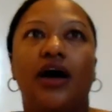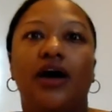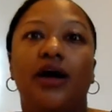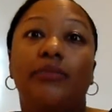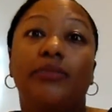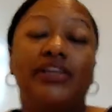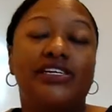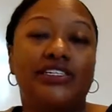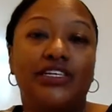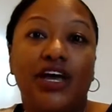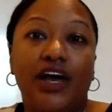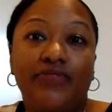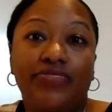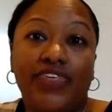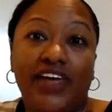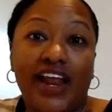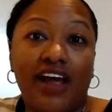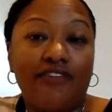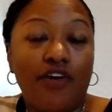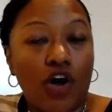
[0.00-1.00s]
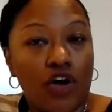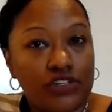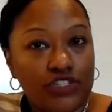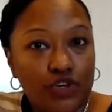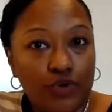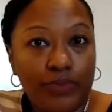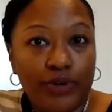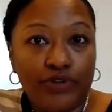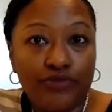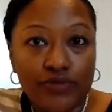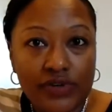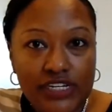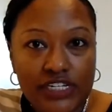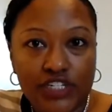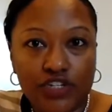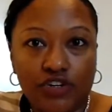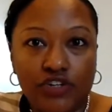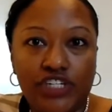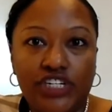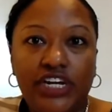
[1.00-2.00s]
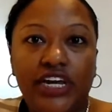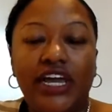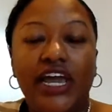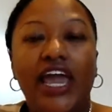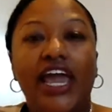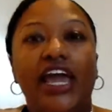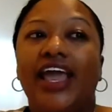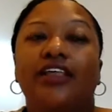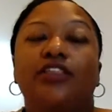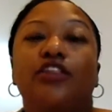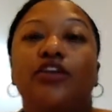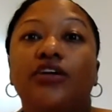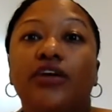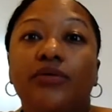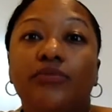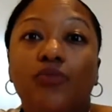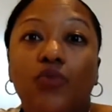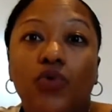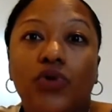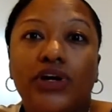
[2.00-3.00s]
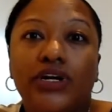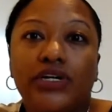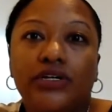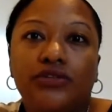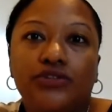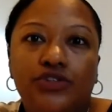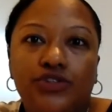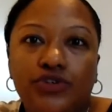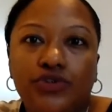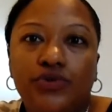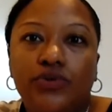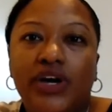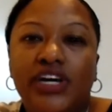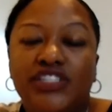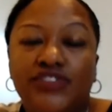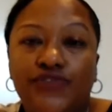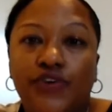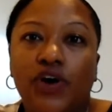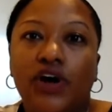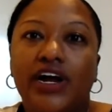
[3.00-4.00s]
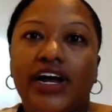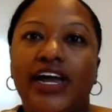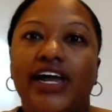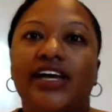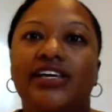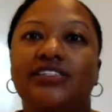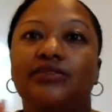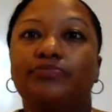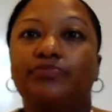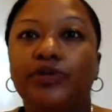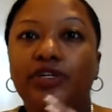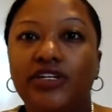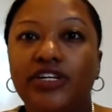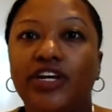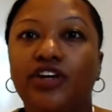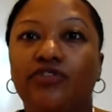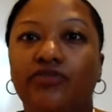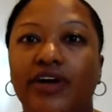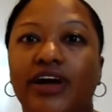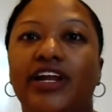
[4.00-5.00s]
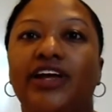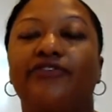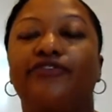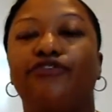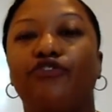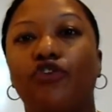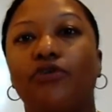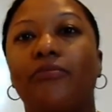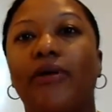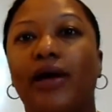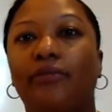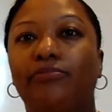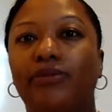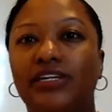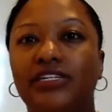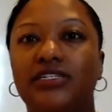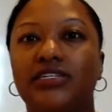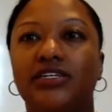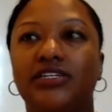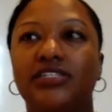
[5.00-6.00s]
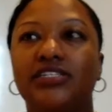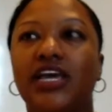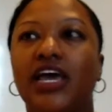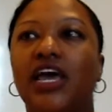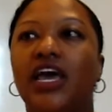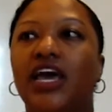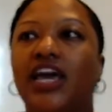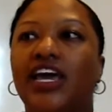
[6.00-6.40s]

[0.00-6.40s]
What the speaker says: that I've also been researching and looking more into as far as building credit for my business.